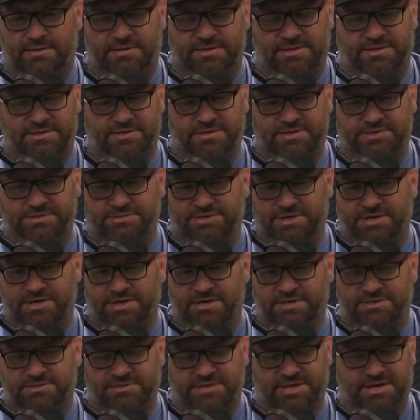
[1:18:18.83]
did the
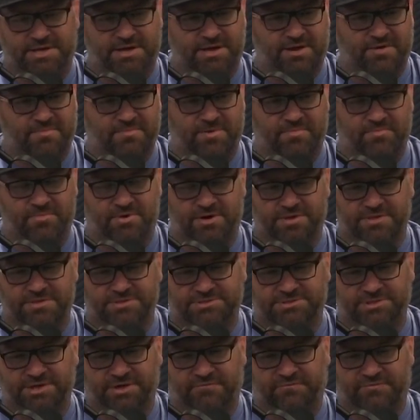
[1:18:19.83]
exhaust. I can't remember all the
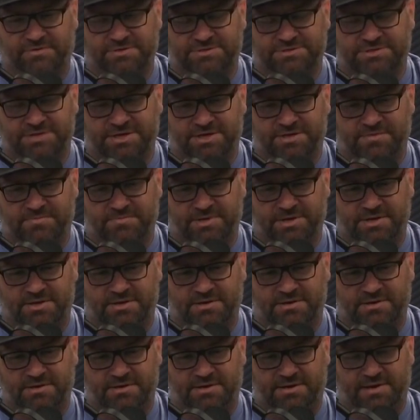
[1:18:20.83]
stuff he's done, but
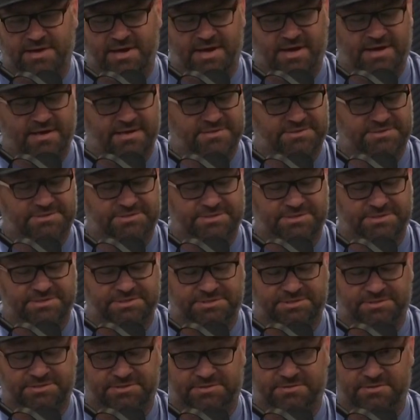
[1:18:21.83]
God, it's
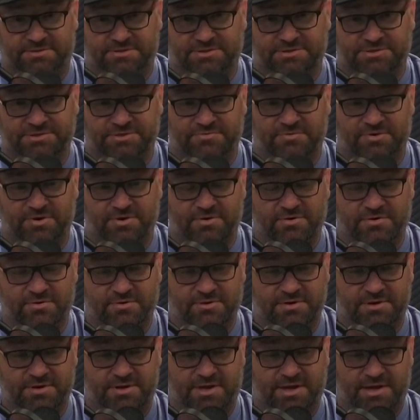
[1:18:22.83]
just, there's a
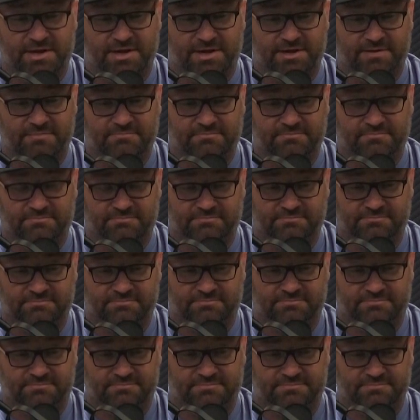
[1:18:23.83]
road. I
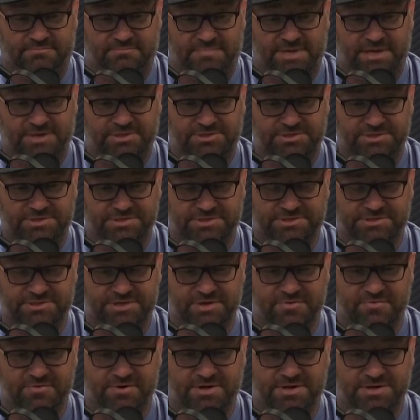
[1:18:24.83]
shouldn't
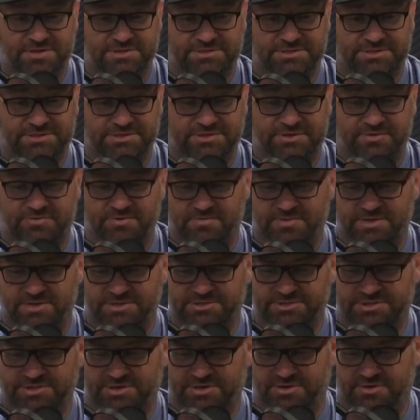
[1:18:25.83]
say where it is because
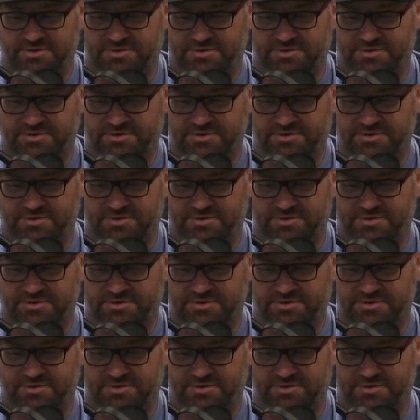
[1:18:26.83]
everybody's going to